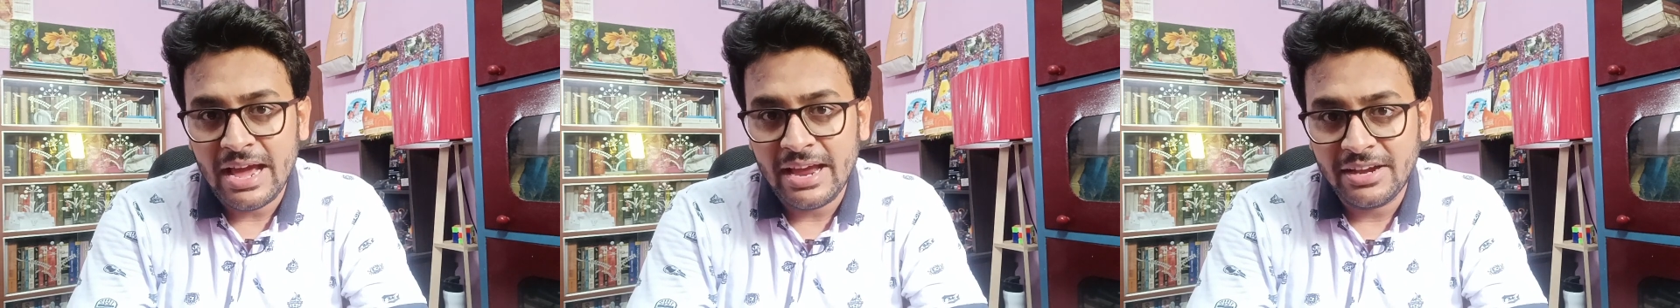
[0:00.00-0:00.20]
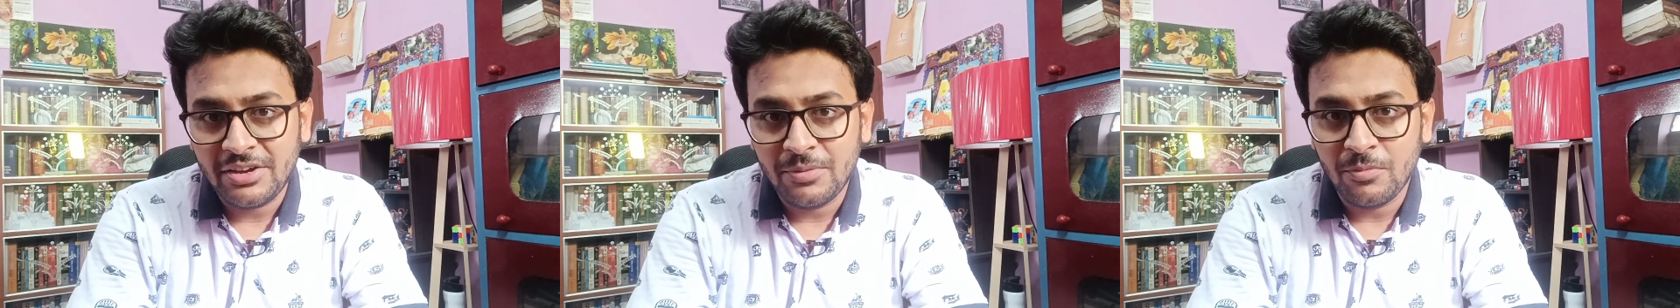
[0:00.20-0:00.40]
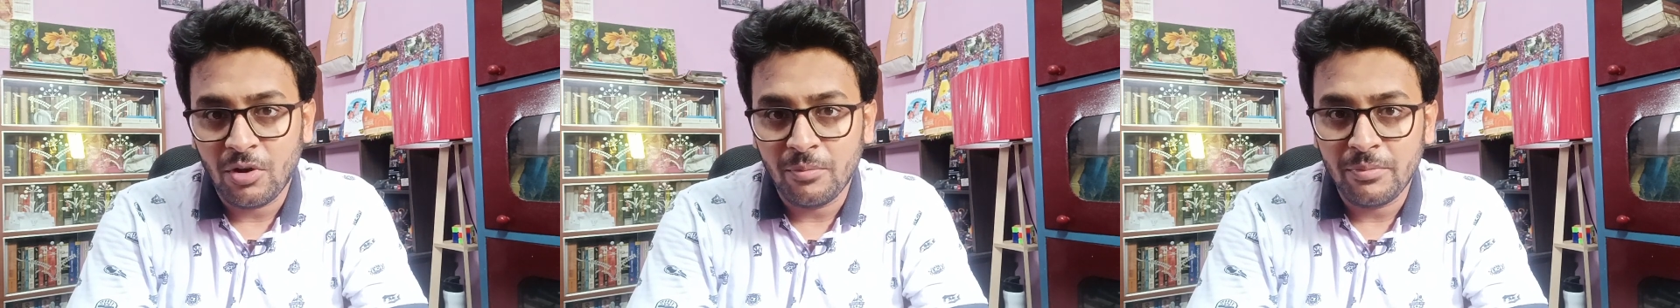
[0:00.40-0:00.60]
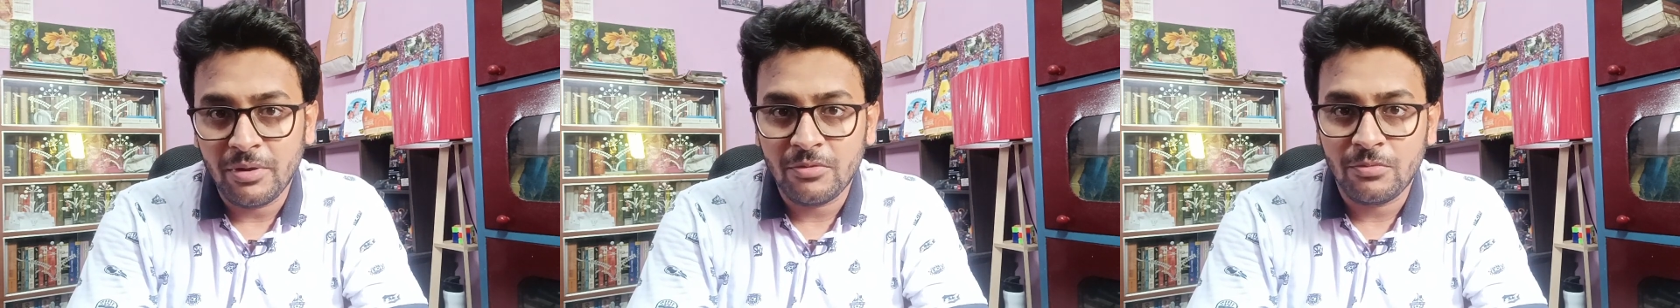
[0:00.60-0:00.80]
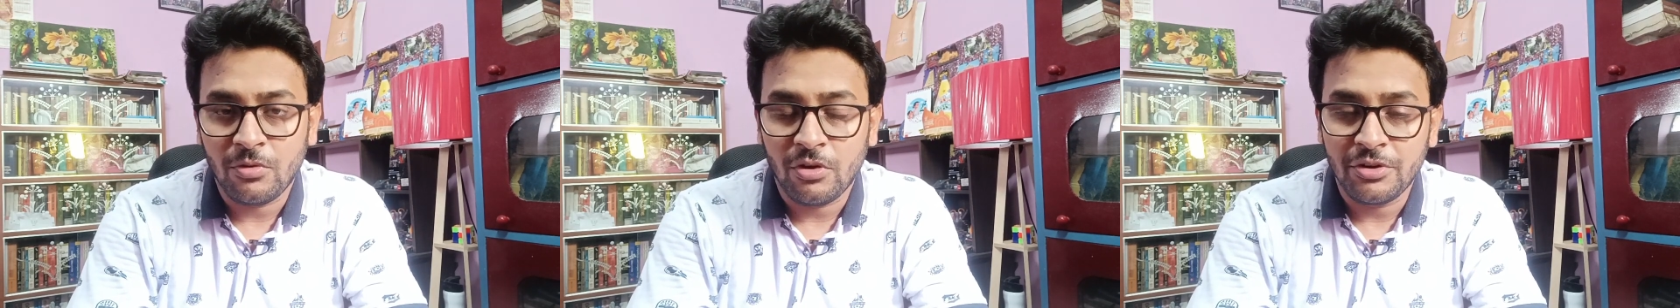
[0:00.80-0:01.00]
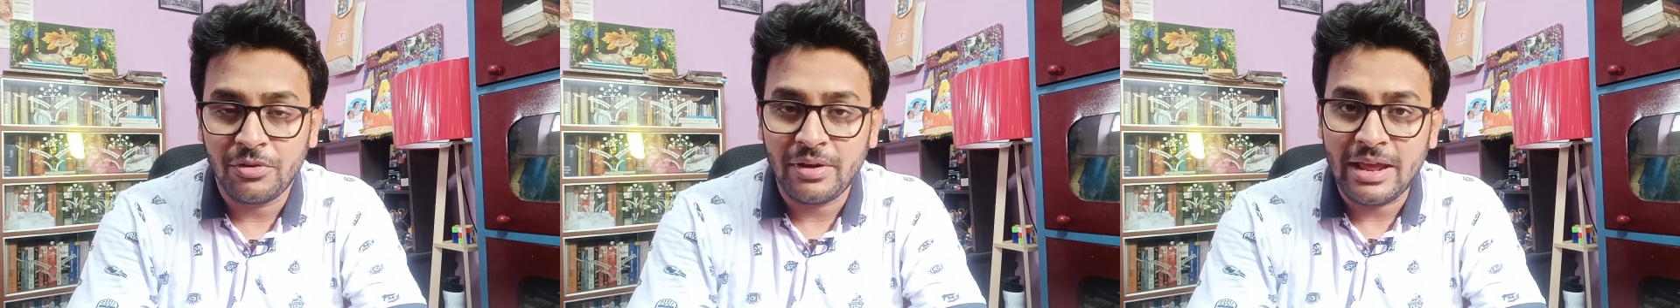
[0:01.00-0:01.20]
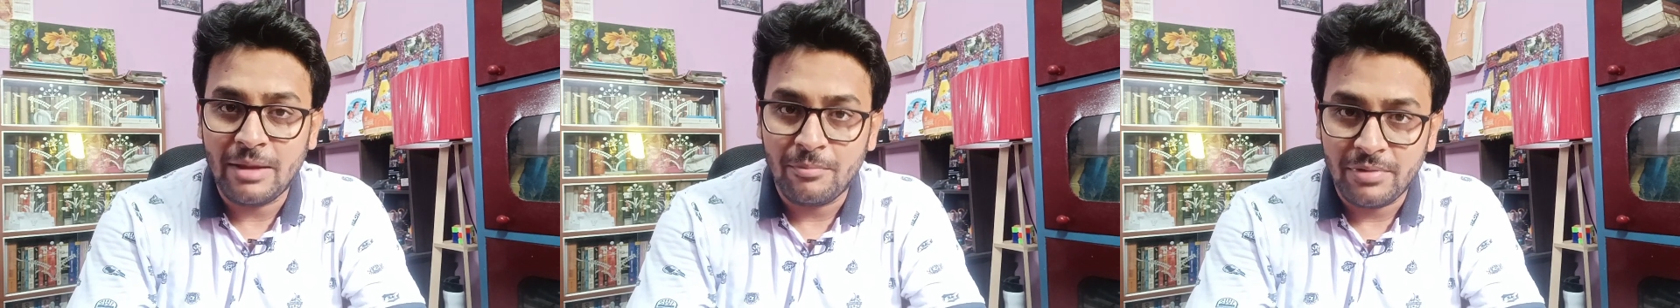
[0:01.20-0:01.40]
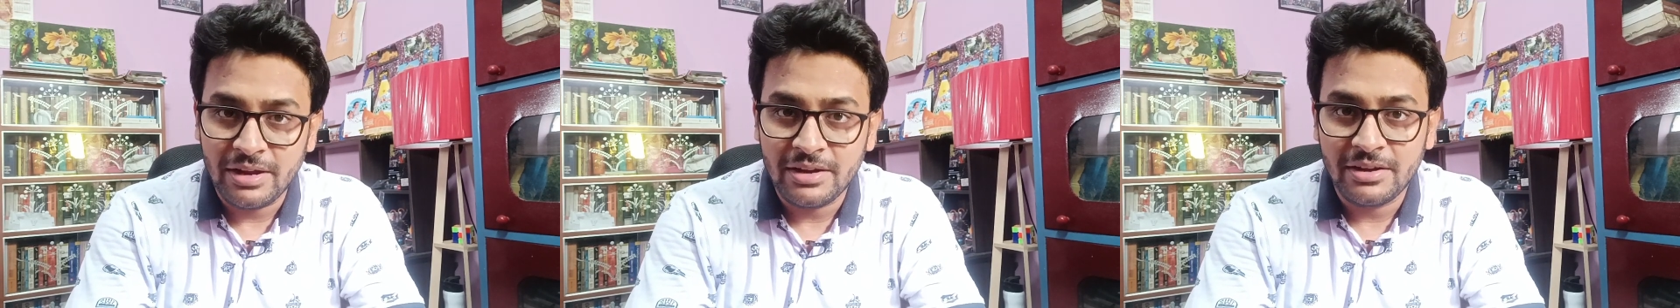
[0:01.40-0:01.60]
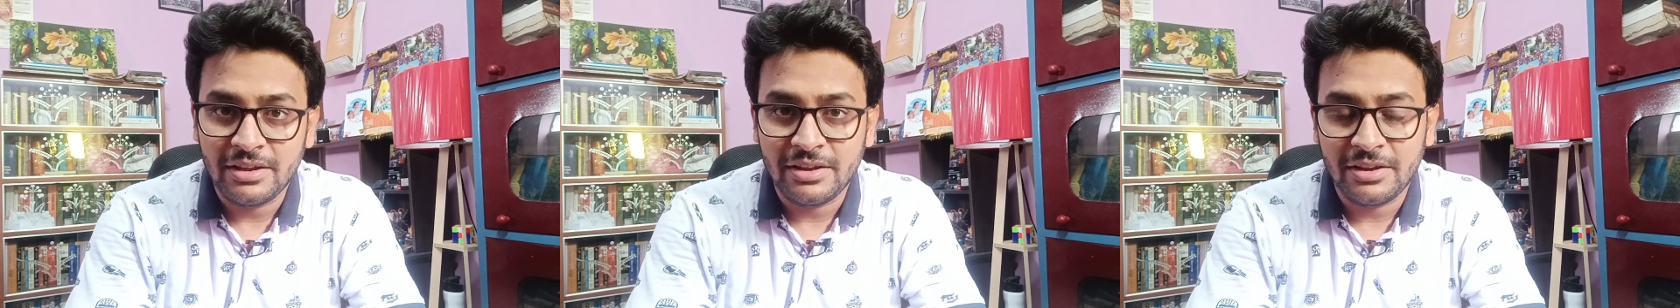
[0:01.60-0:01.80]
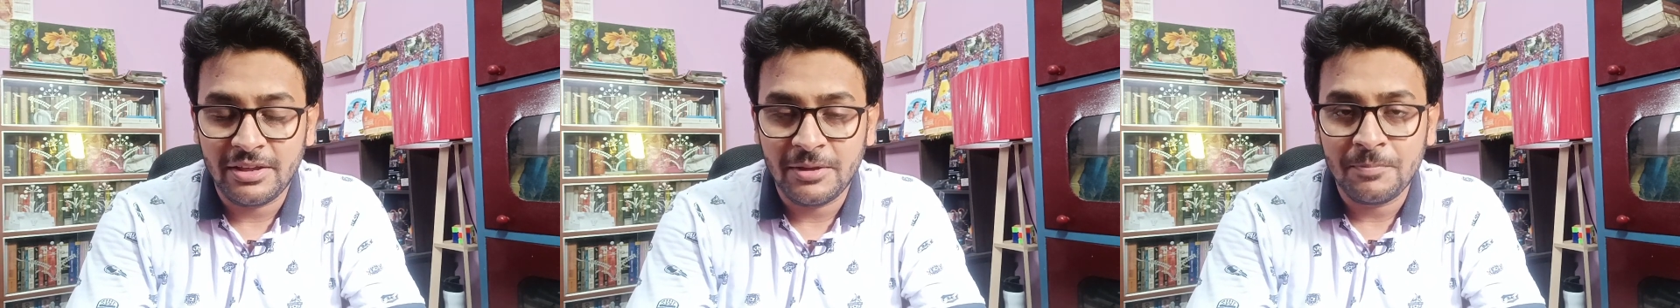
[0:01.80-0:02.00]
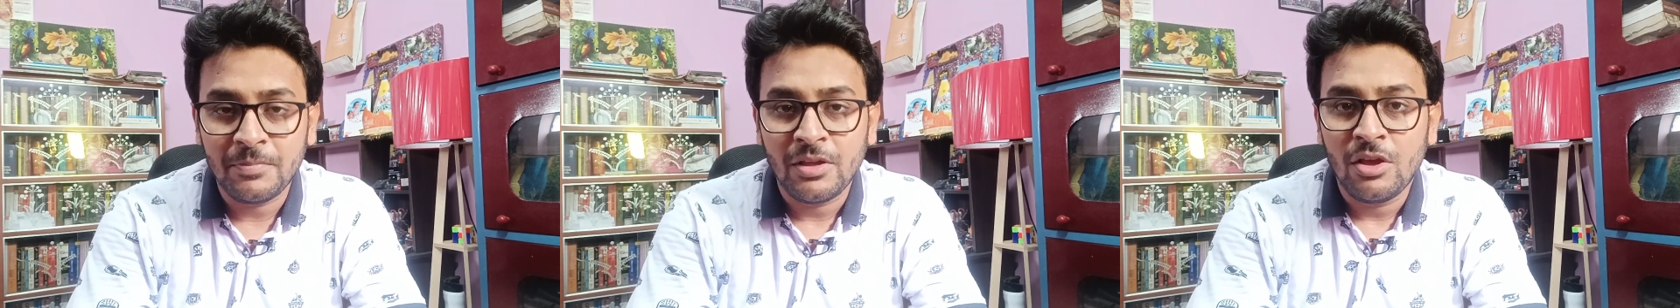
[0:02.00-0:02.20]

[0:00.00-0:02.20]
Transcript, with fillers: I I T Bombay for your M Tech degree